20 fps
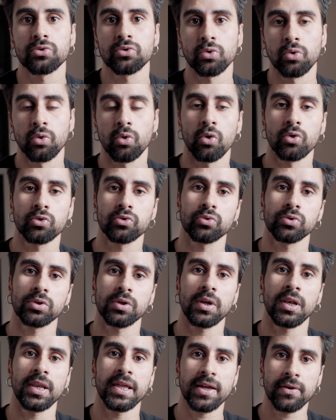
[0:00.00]
to go to
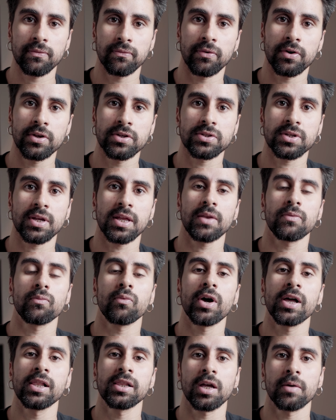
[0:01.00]
the lake first, and
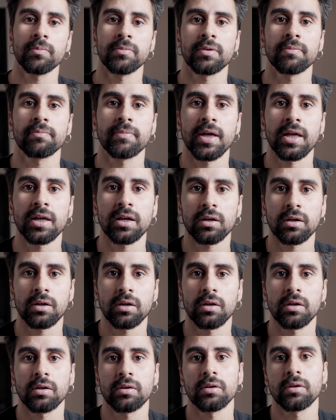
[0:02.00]
while coming back
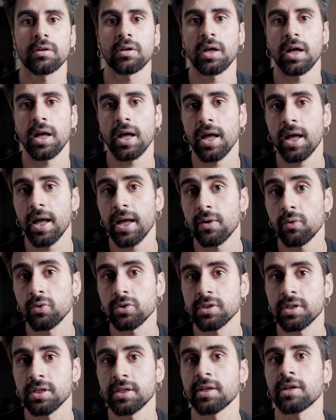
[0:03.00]
I
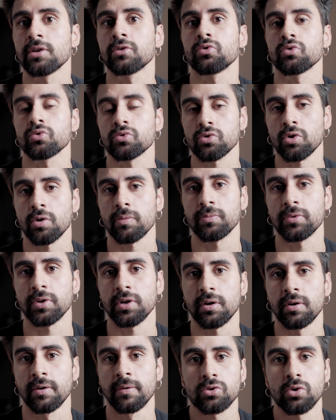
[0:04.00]
was thinking to stop
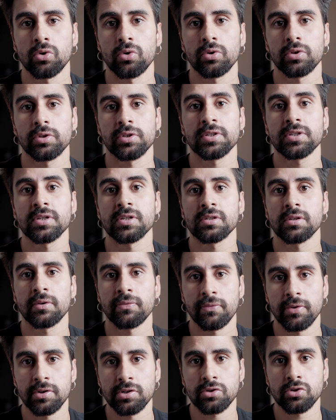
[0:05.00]
there. So this is the
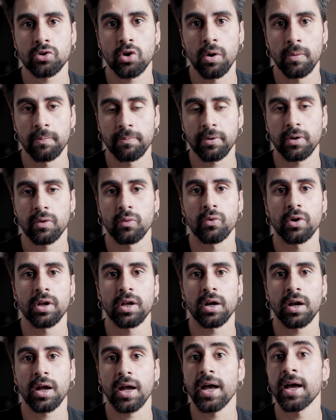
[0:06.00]
first stop
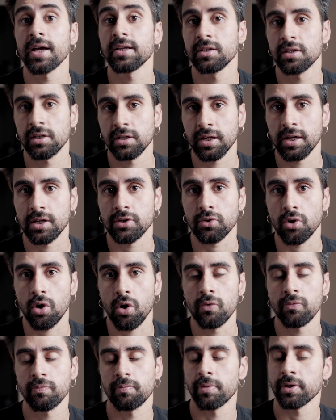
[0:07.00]
where I didn't get
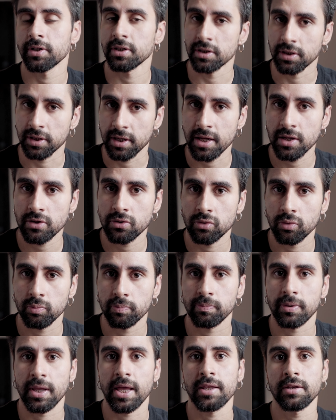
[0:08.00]
off, but in case you
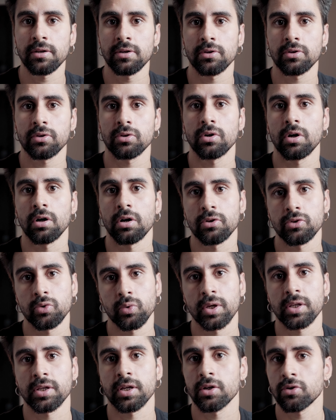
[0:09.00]
plan, you
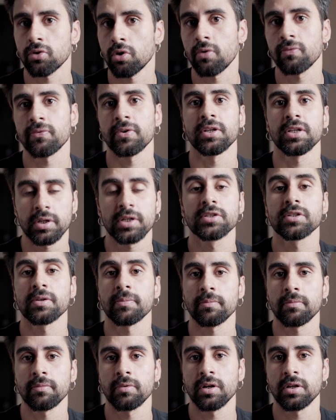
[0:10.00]
can get off and eat
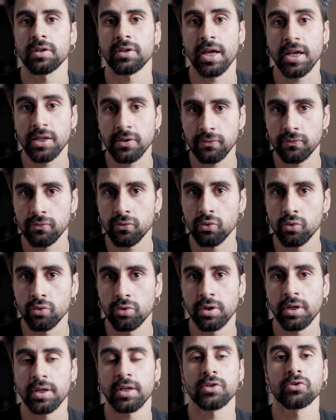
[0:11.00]
some nice
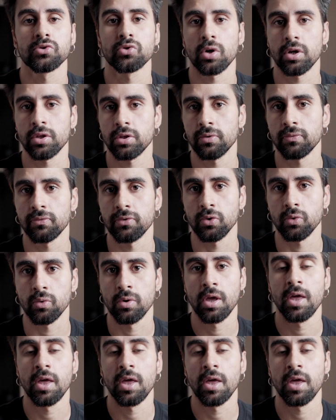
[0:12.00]
food, enjoy the view.